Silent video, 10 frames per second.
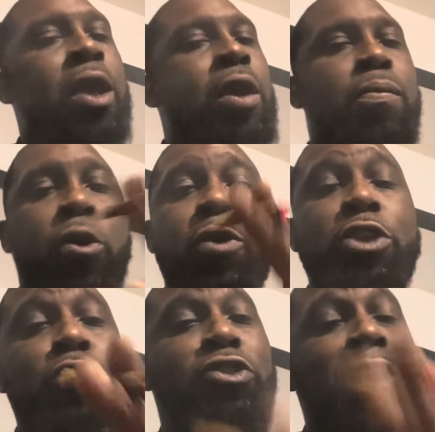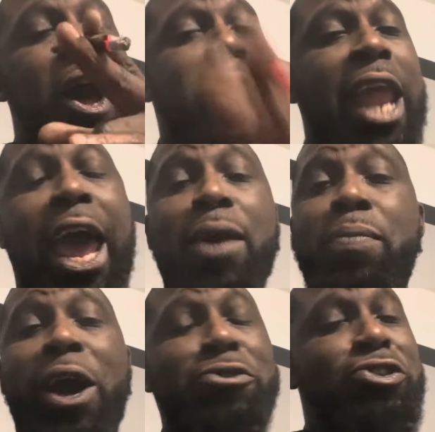But when you start lying
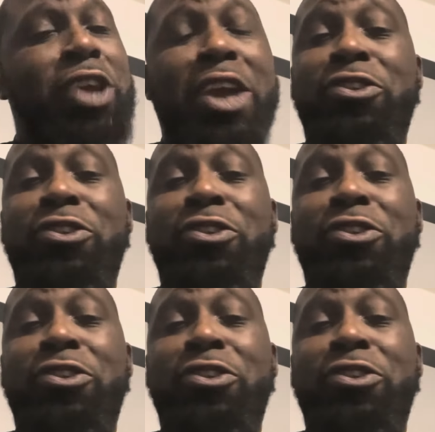about checks